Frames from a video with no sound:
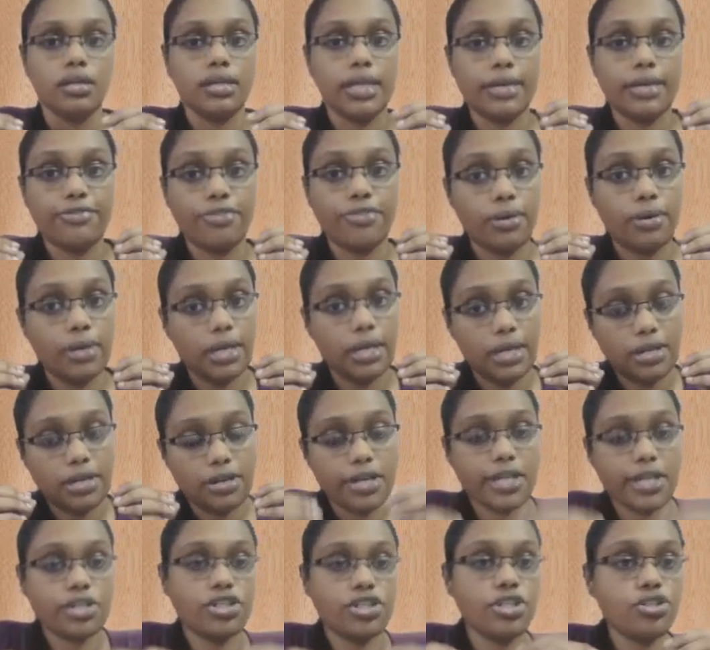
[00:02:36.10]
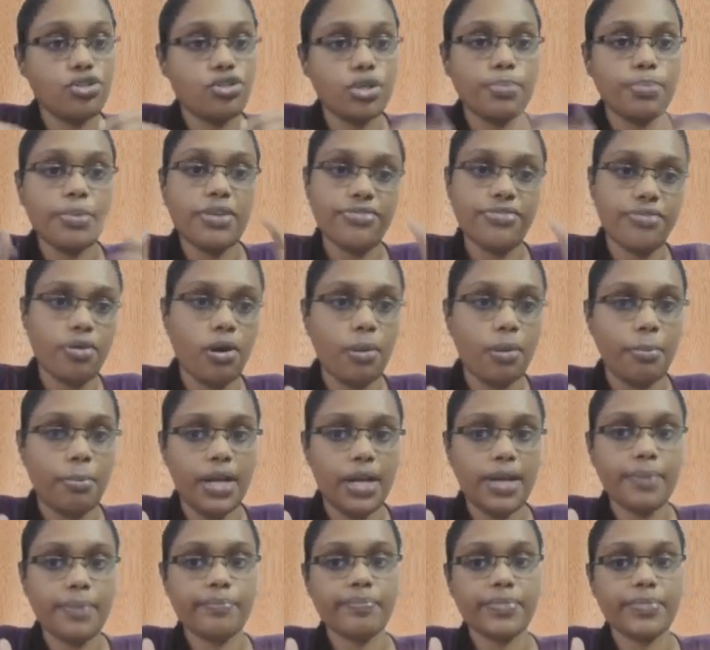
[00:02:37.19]
The introduction should be
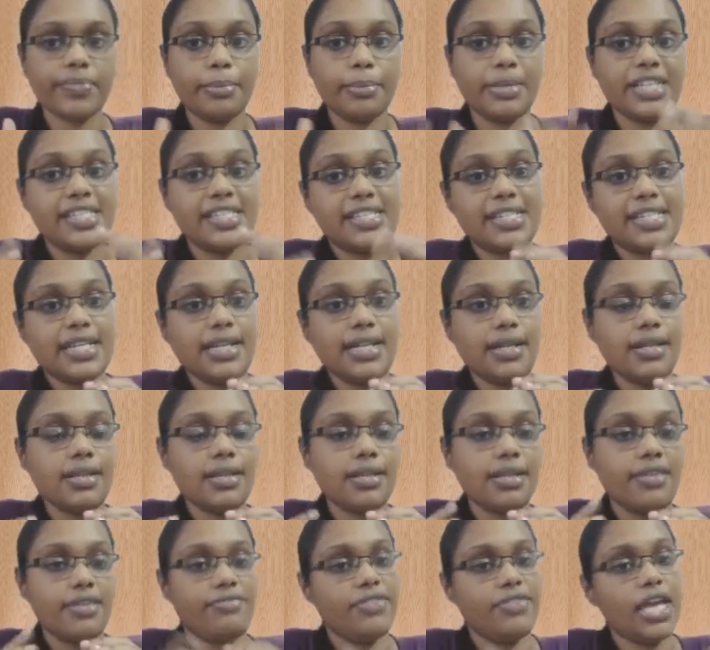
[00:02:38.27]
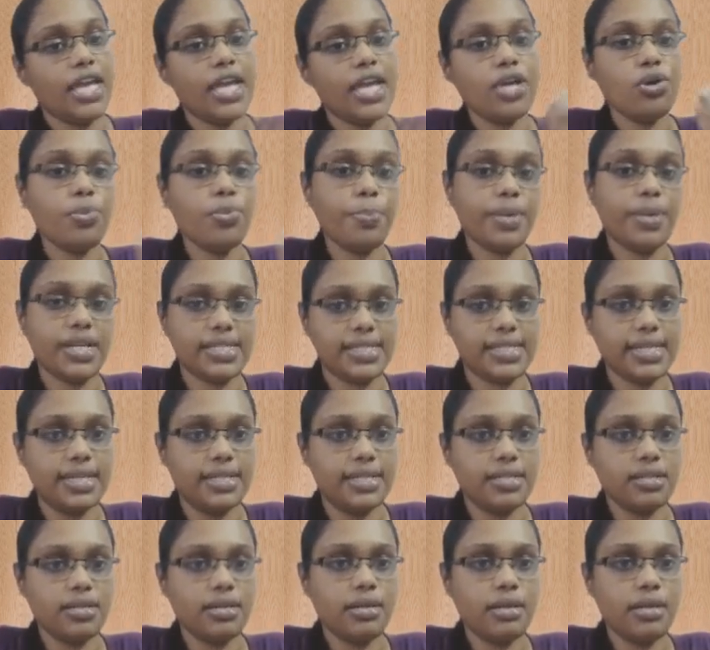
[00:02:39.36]
formal, but still the way you
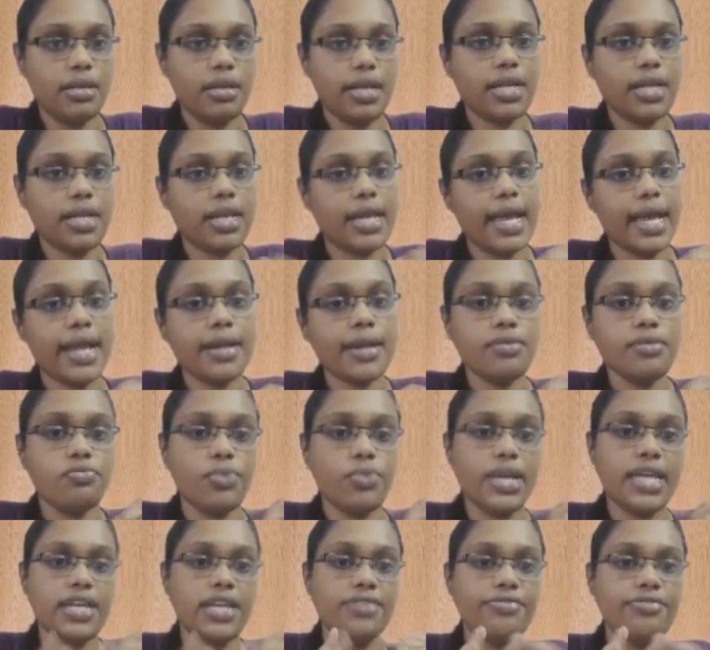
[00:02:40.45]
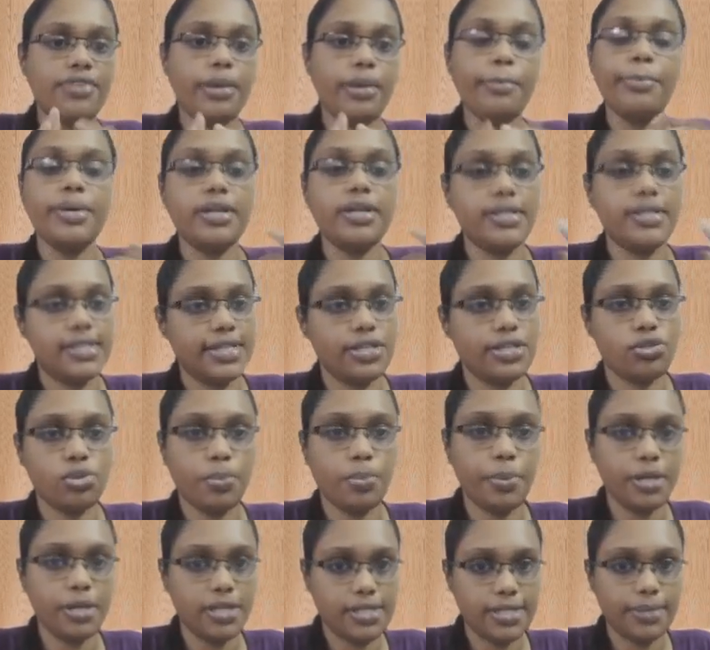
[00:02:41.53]
present it can vary from person
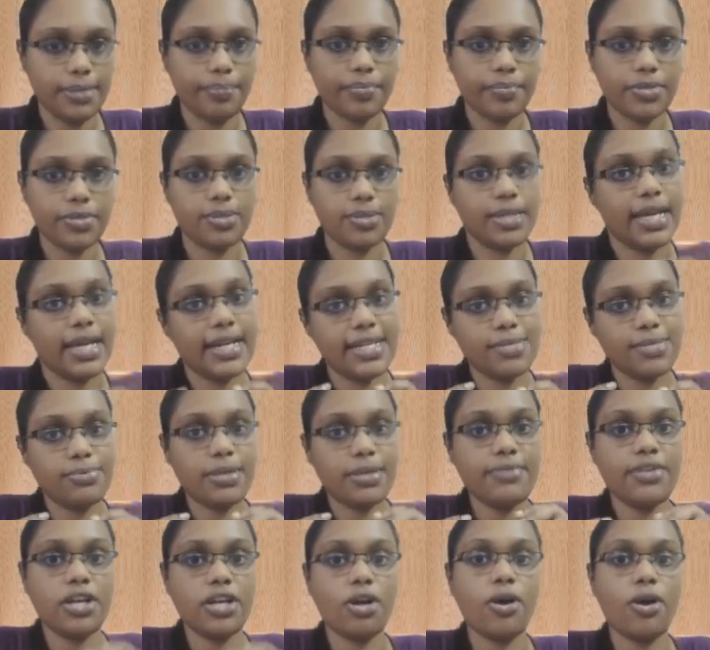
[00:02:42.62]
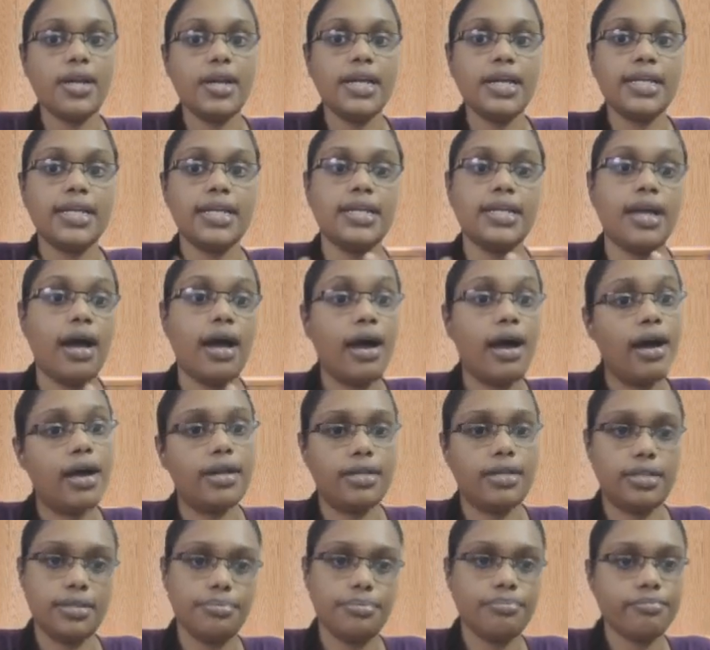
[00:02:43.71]
to person. So that is why we call it an
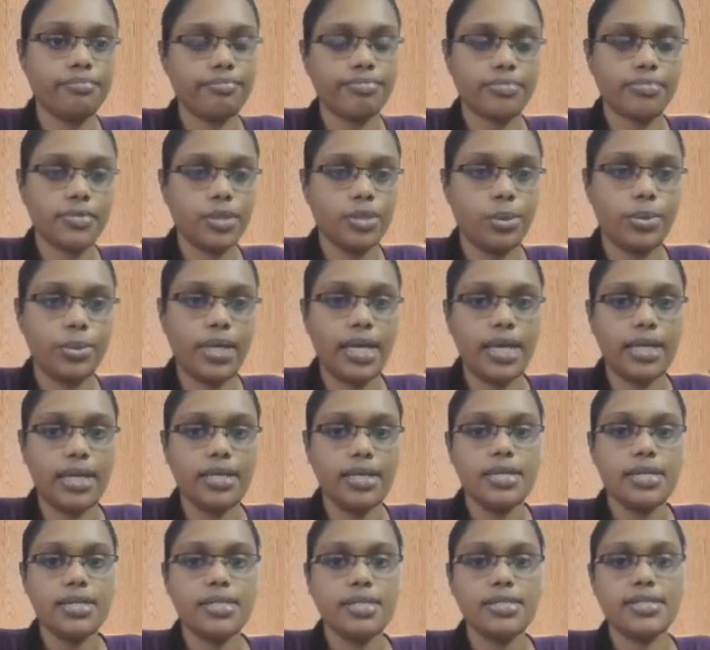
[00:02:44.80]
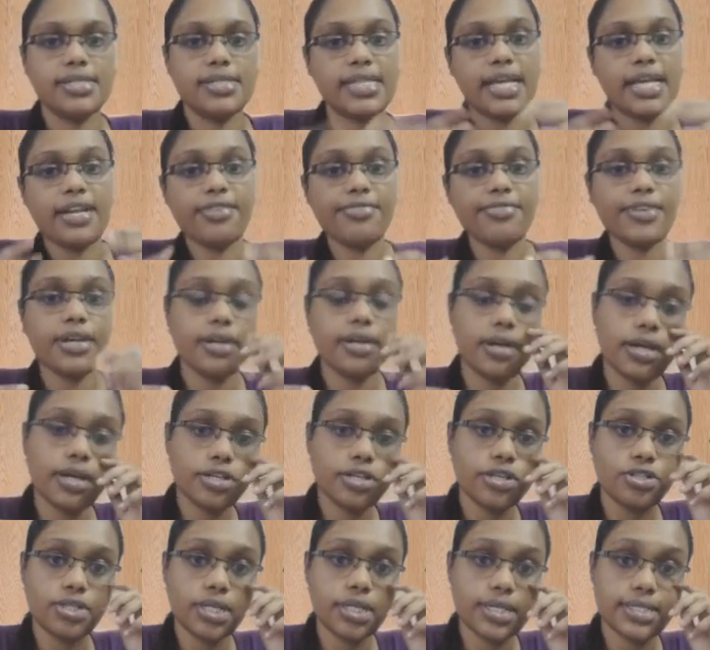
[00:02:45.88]
art. Okay, so self
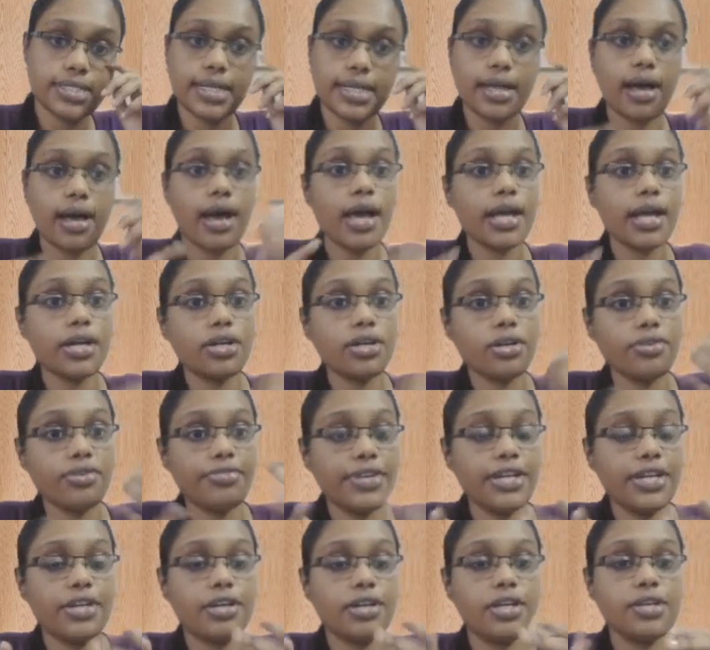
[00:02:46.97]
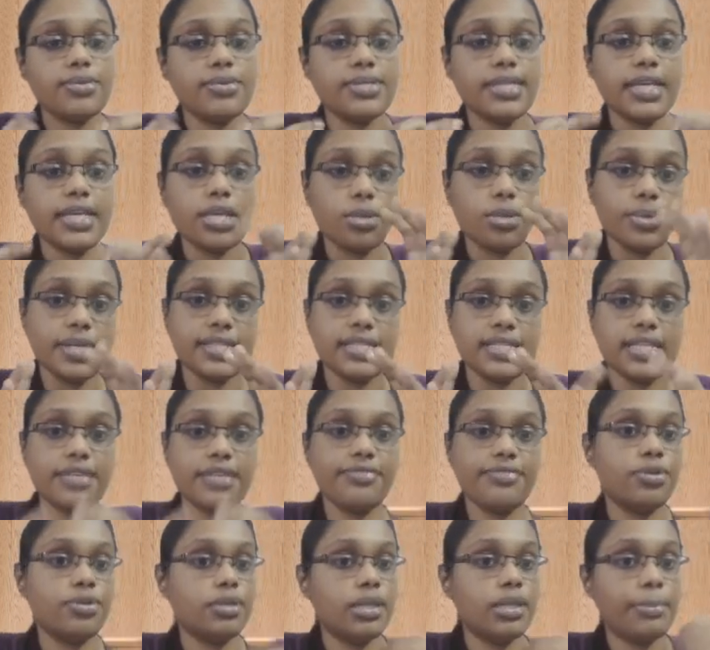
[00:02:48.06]
introduction is an art of introducing
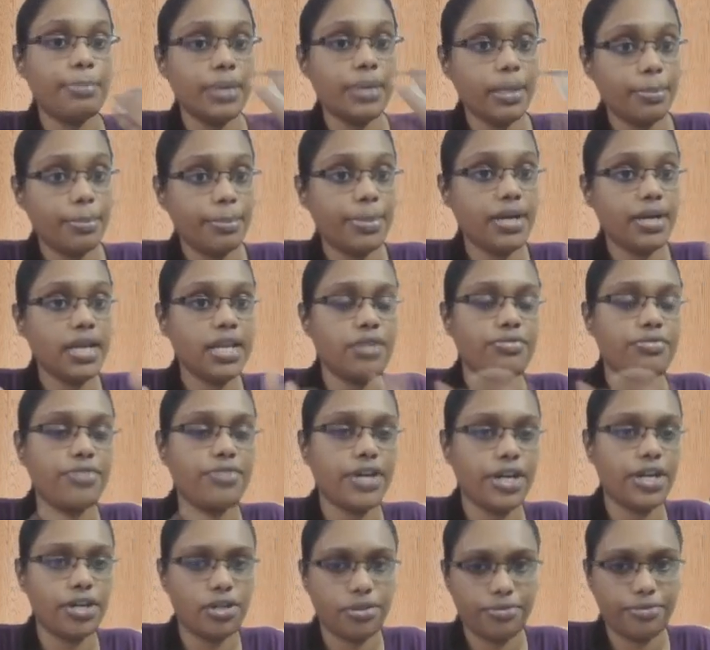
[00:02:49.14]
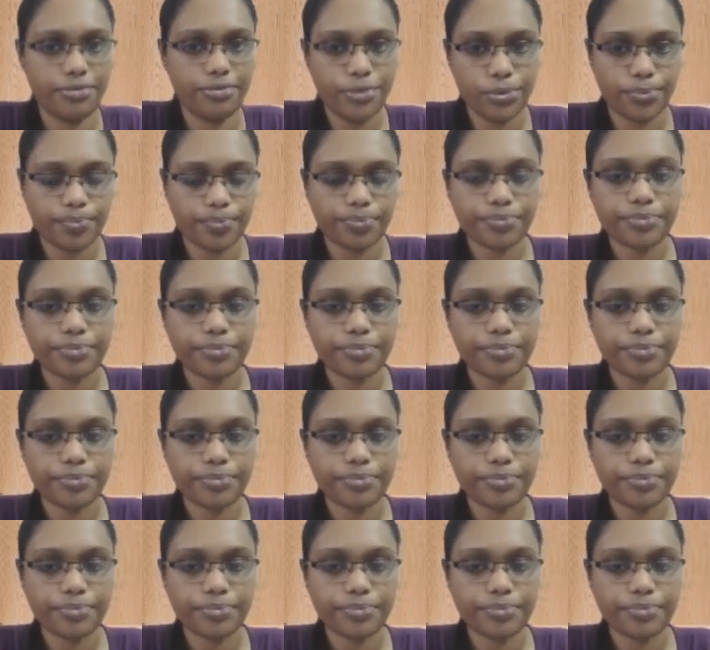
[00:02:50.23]
yourself to the people in front of you.